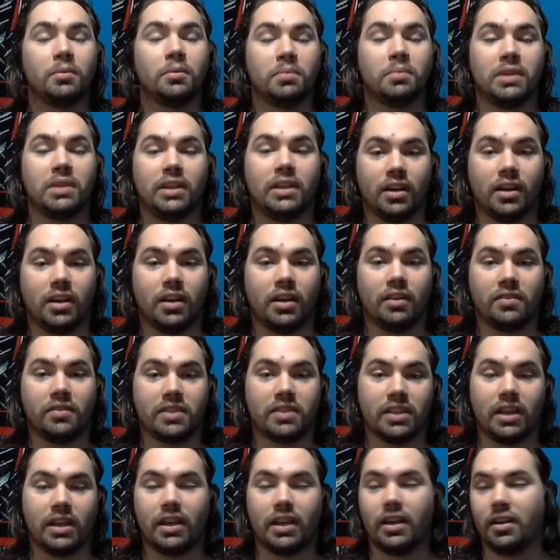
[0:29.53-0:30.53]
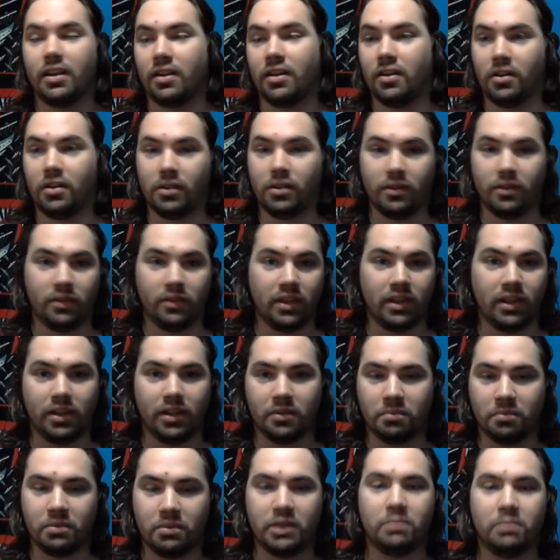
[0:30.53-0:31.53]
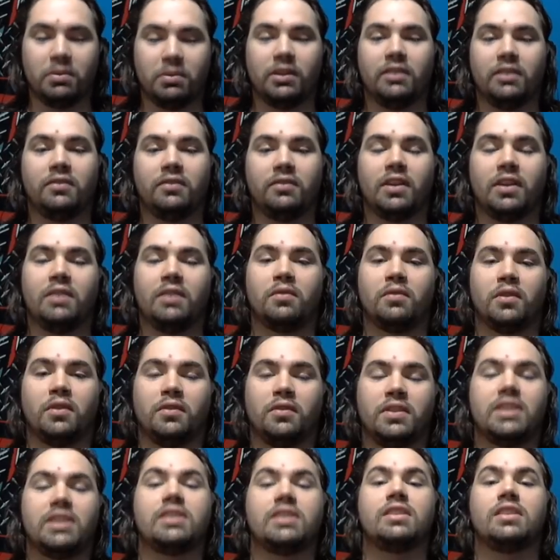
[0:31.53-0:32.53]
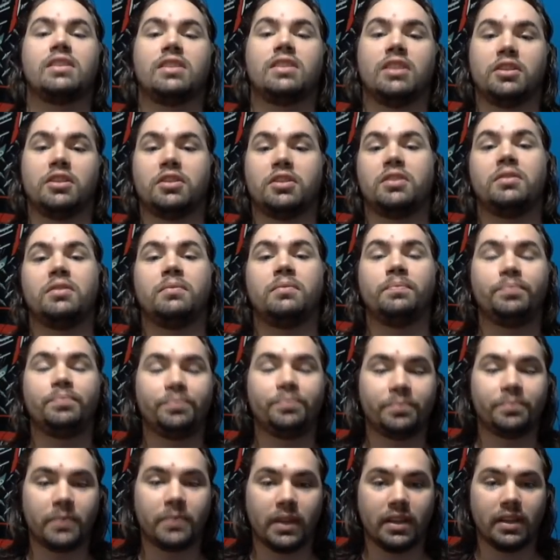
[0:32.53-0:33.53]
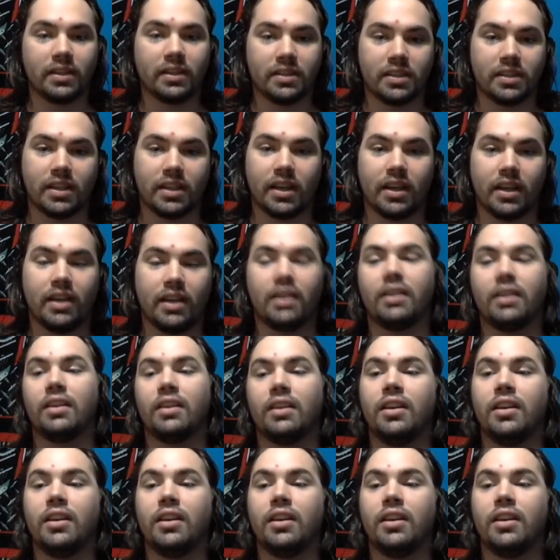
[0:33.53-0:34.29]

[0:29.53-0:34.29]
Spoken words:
Peekoff say, all of the people in favor of this decision say,